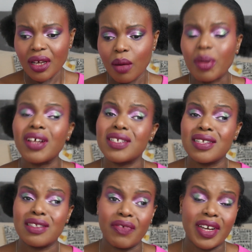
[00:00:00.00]
Plus
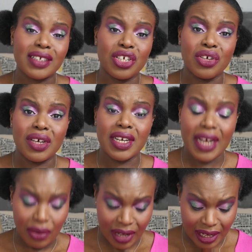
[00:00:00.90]
there's the fact that you can
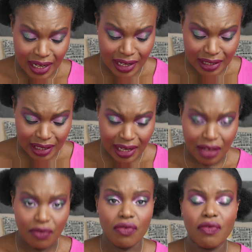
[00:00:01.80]
now get it
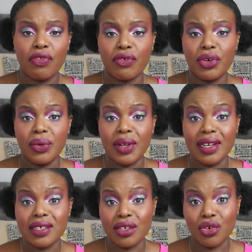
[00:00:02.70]
easily through
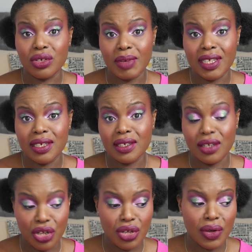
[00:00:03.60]
Glisten Cosmetics
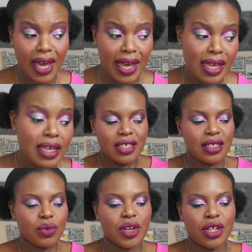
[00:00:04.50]
in the UK. This
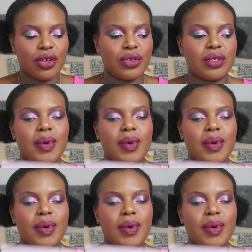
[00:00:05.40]
is one of those